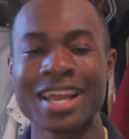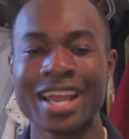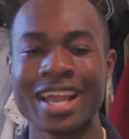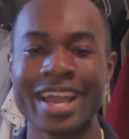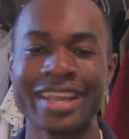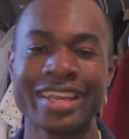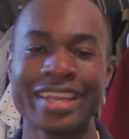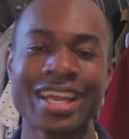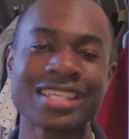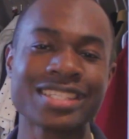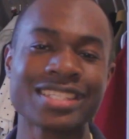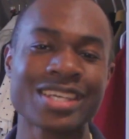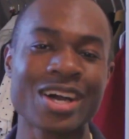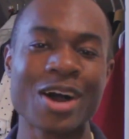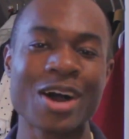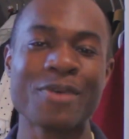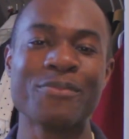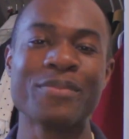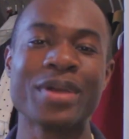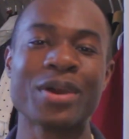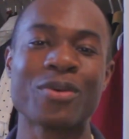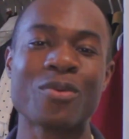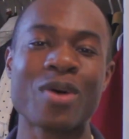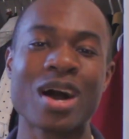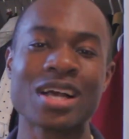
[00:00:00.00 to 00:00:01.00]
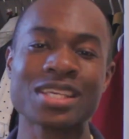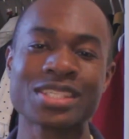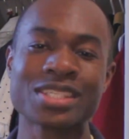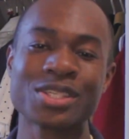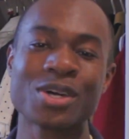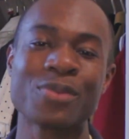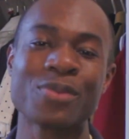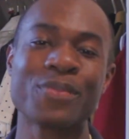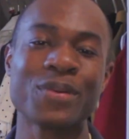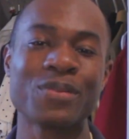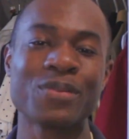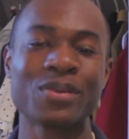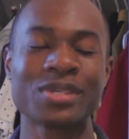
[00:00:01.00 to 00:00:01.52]
and that's how I met Waz
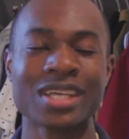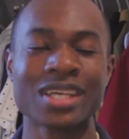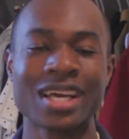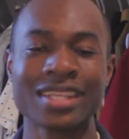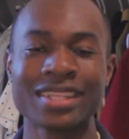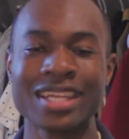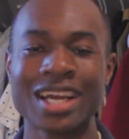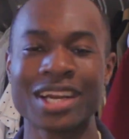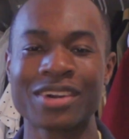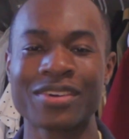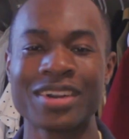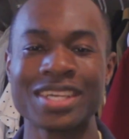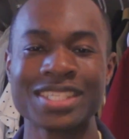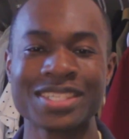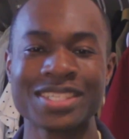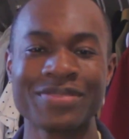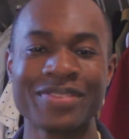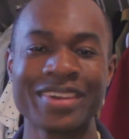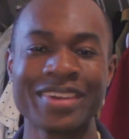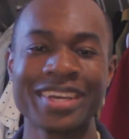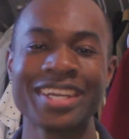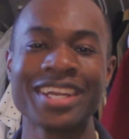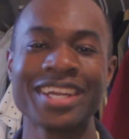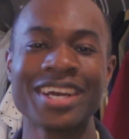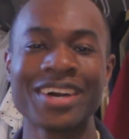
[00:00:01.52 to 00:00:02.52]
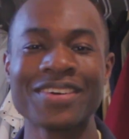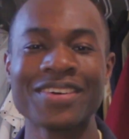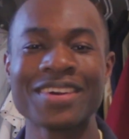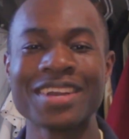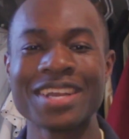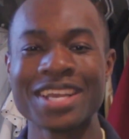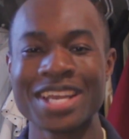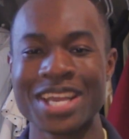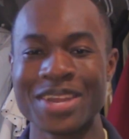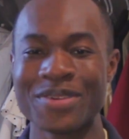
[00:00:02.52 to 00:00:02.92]
Dope and we shot that crazy video.